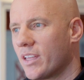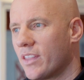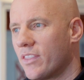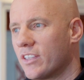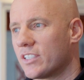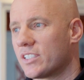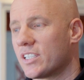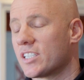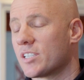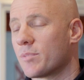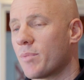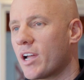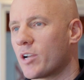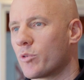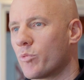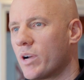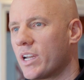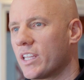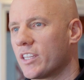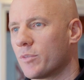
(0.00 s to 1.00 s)
This is about
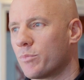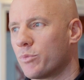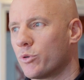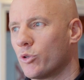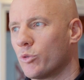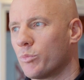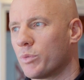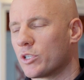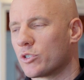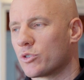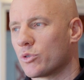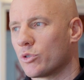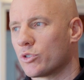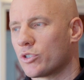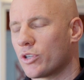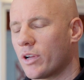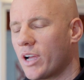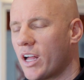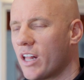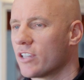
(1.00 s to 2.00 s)
winning the pool, but it's
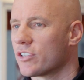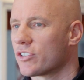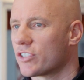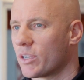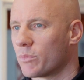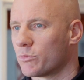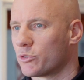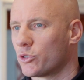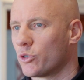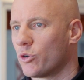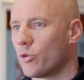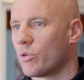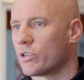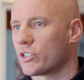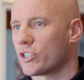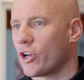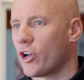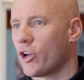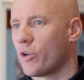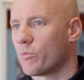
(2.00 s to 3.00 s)
also Ulster, I'm sure,
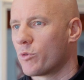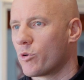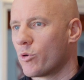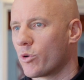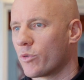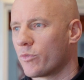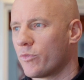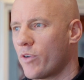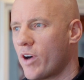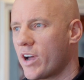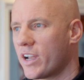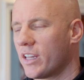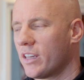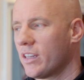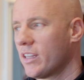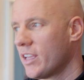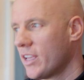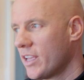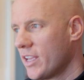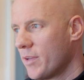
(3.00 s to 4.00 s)
want a home quarter
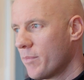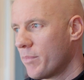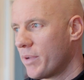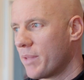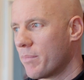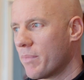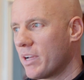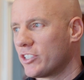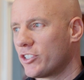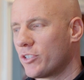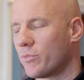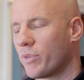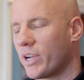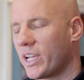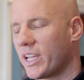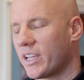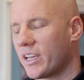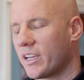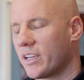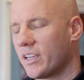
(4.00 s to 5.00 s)
final. But imagine
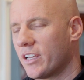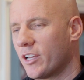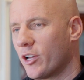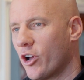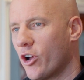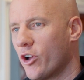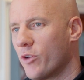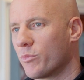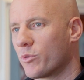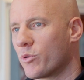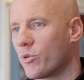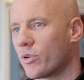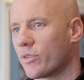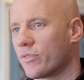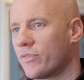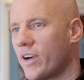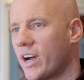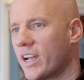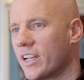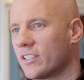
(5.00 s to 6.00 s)
bringing a home quarter
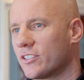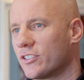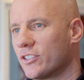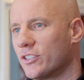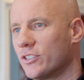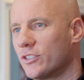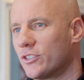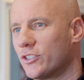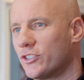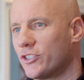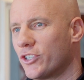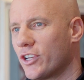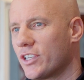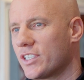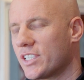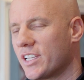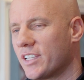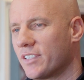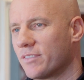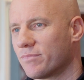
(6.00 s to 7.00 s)
final to
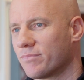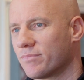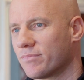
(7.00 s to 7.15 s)
Jersey.